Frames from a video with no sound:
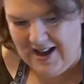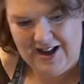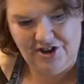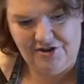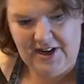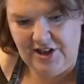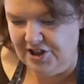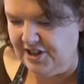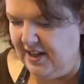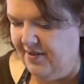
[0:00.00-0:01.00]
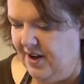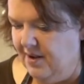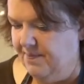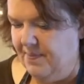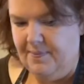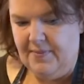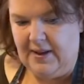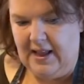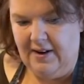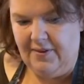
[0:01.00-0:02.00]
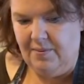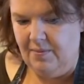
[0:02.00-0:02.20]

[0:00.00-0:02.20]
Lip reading: and it's really just to give it a kind of